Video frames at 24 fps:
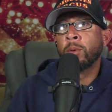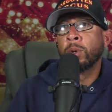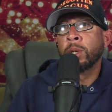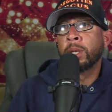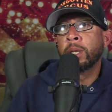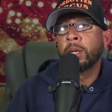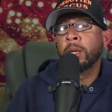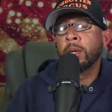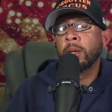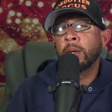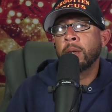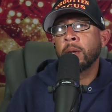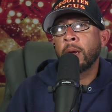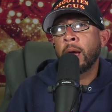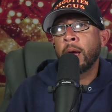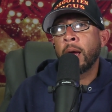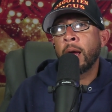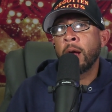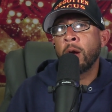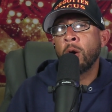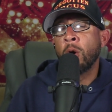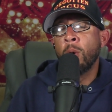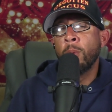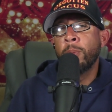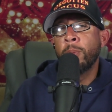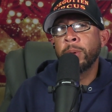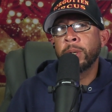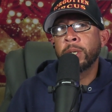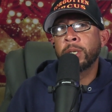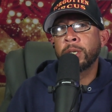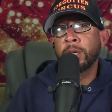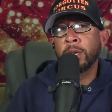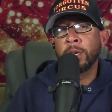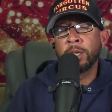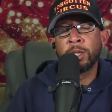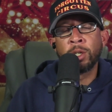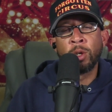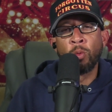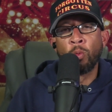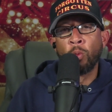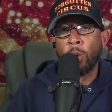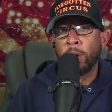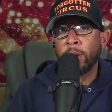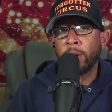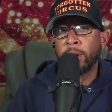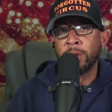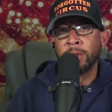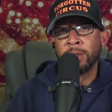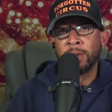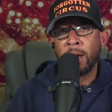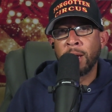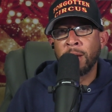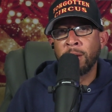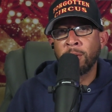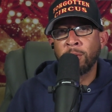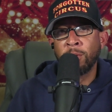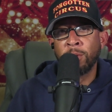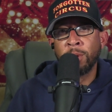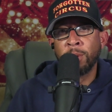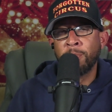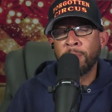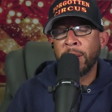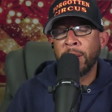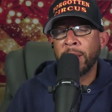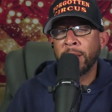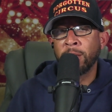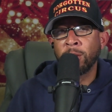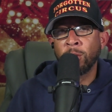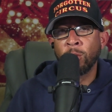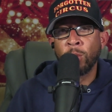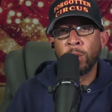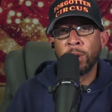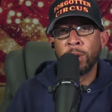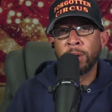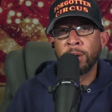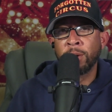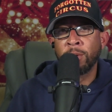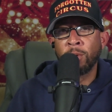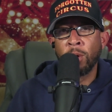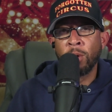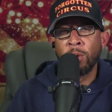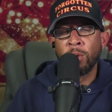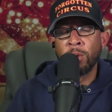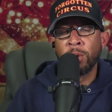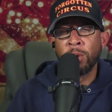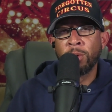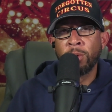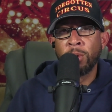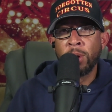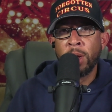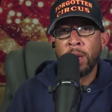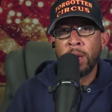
with the I hope it's just a working title, The Mandalorian Grogu.